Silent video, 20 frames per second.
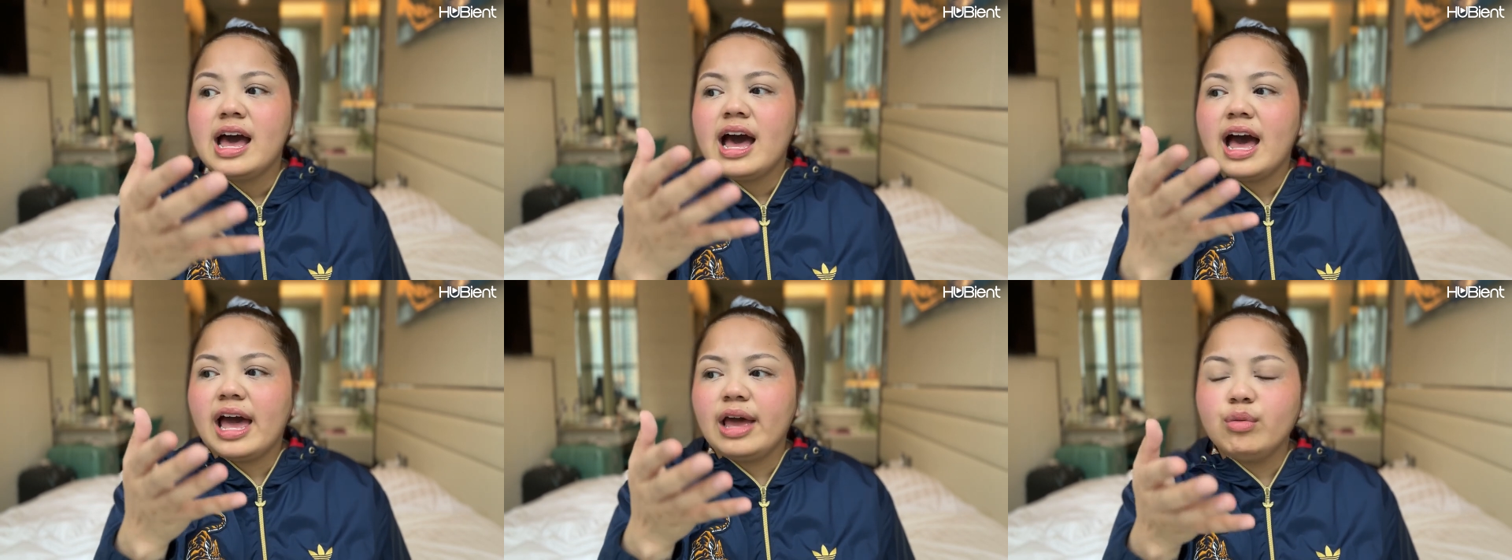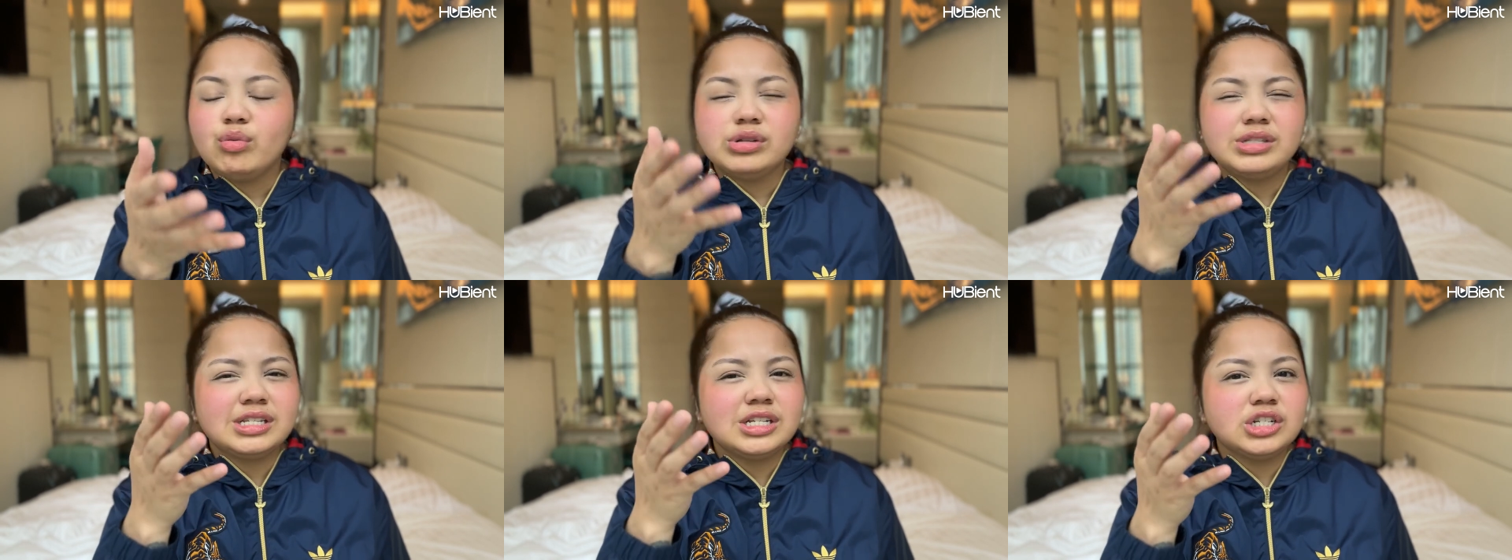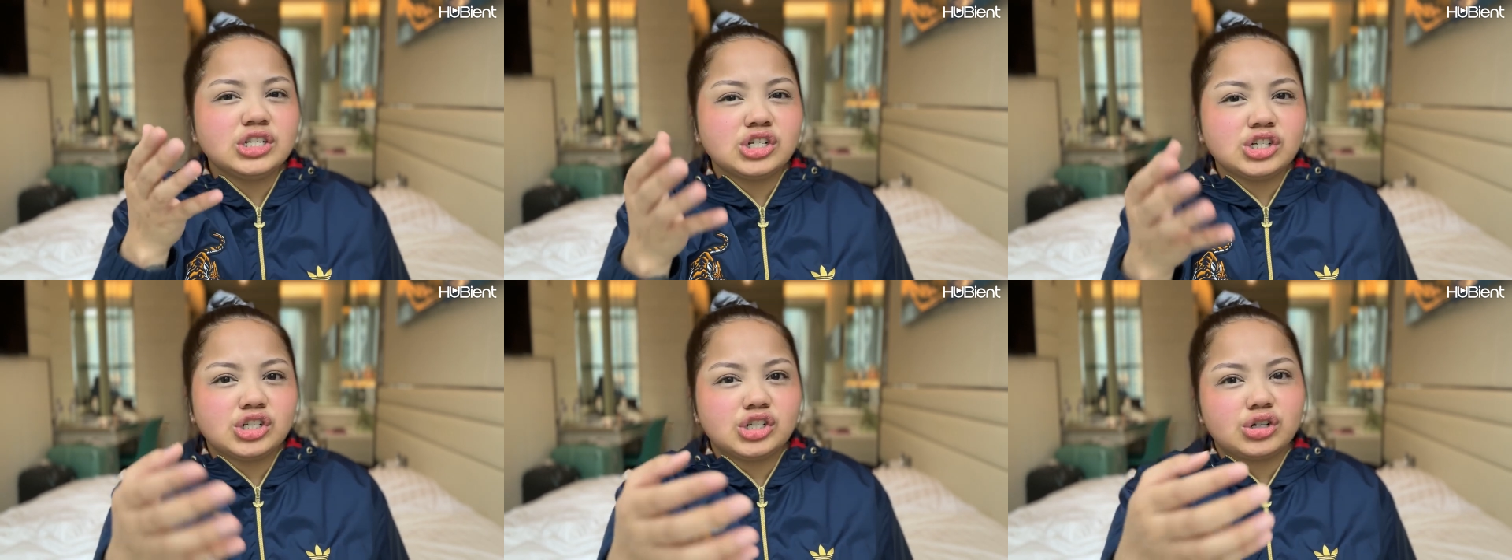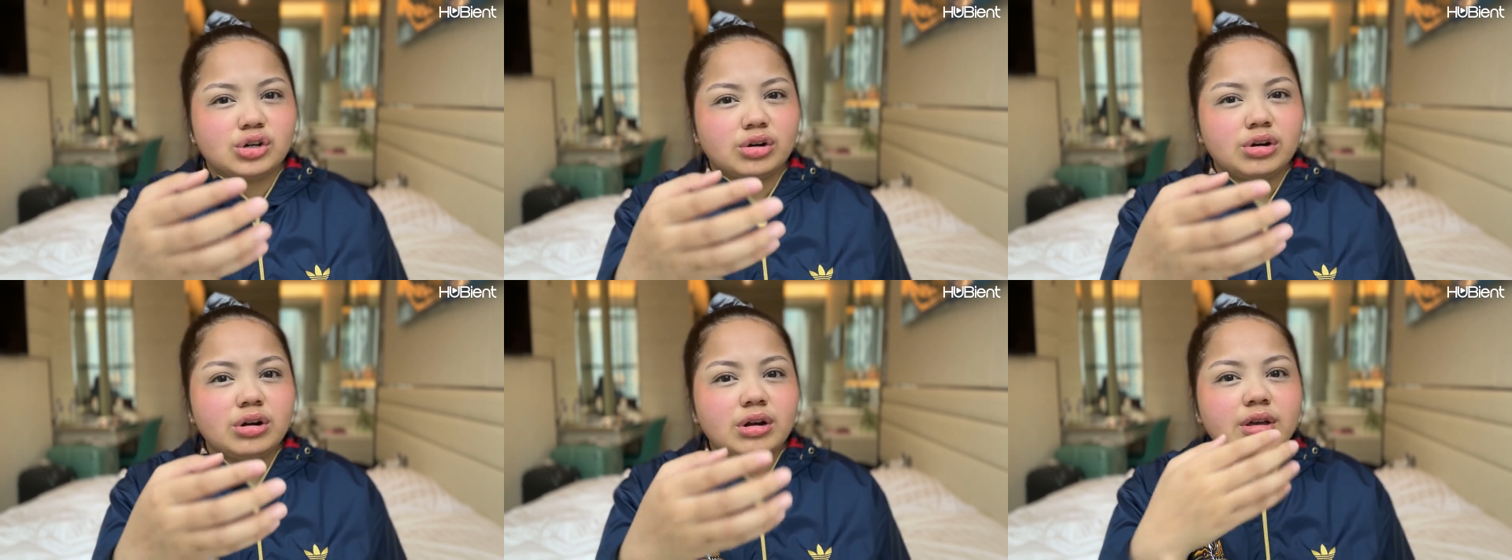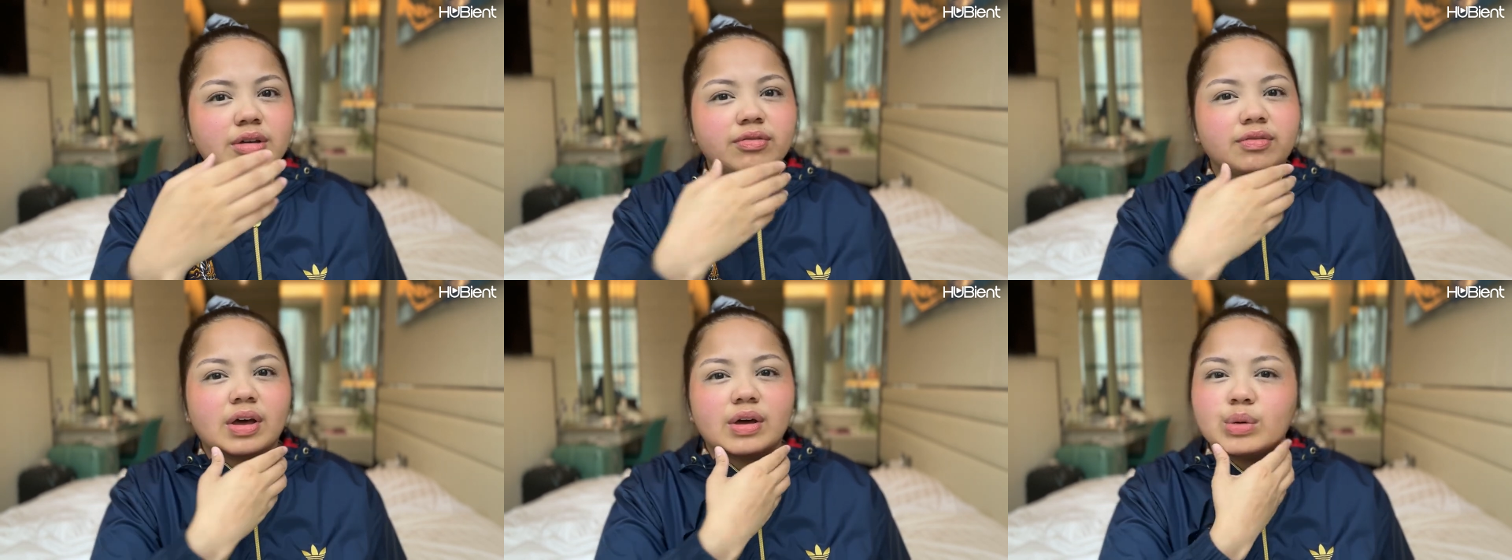I wasn't sure
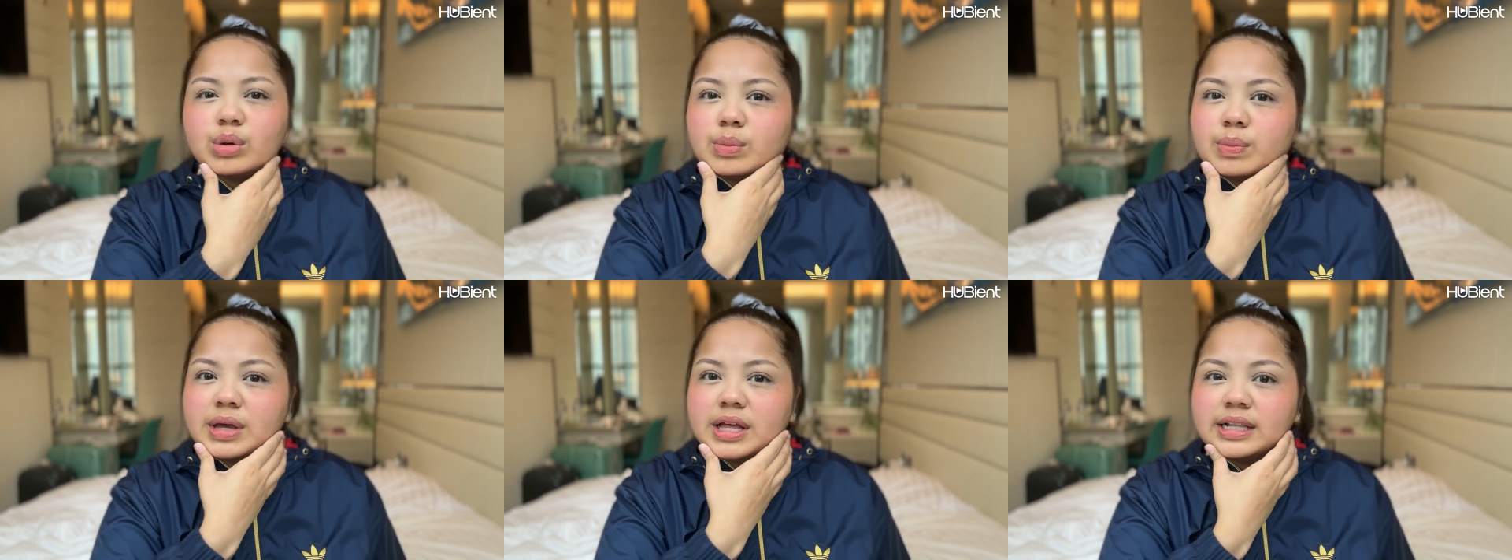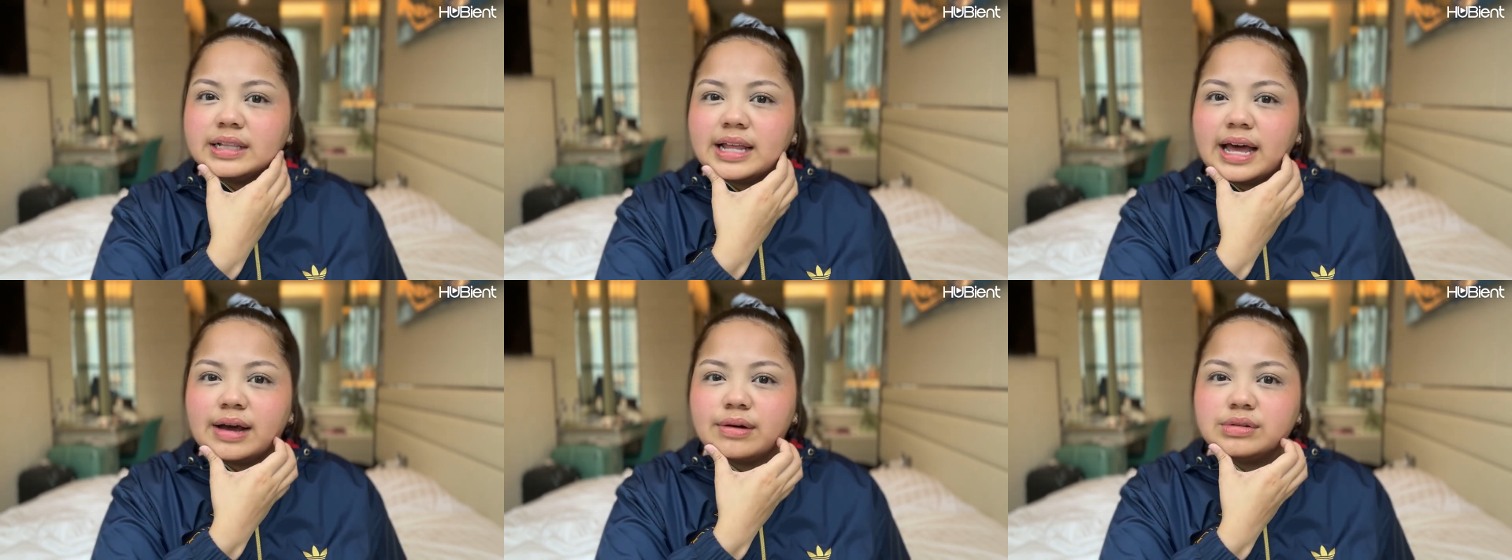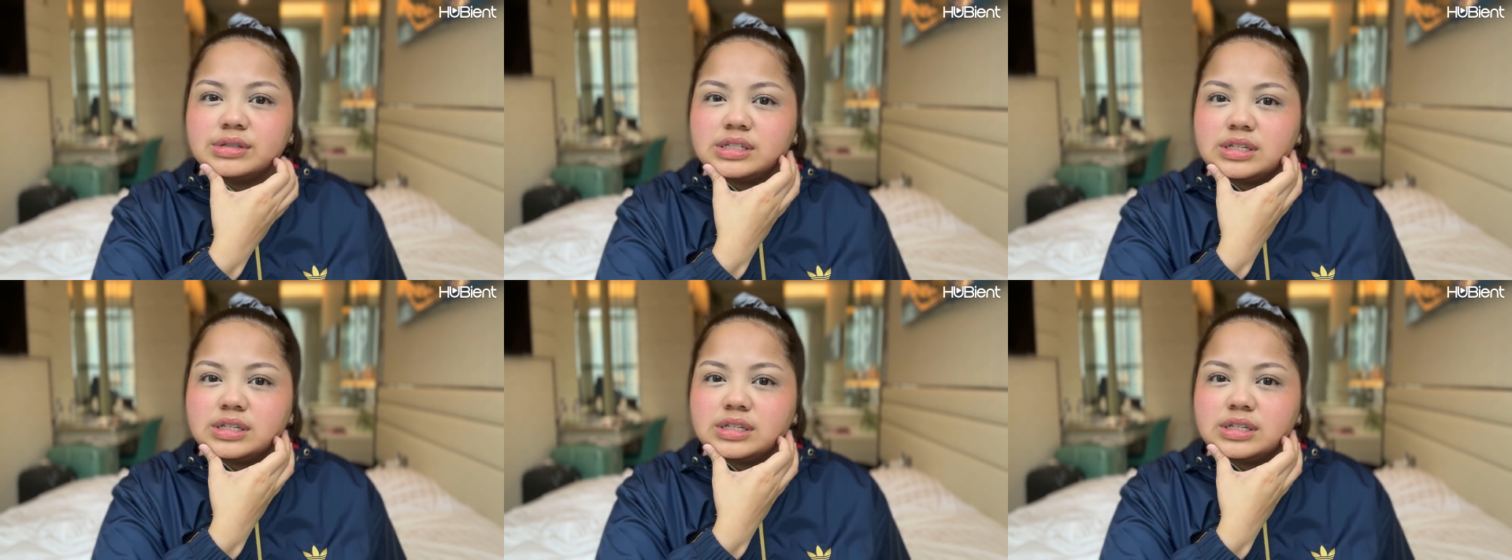if I would be allowed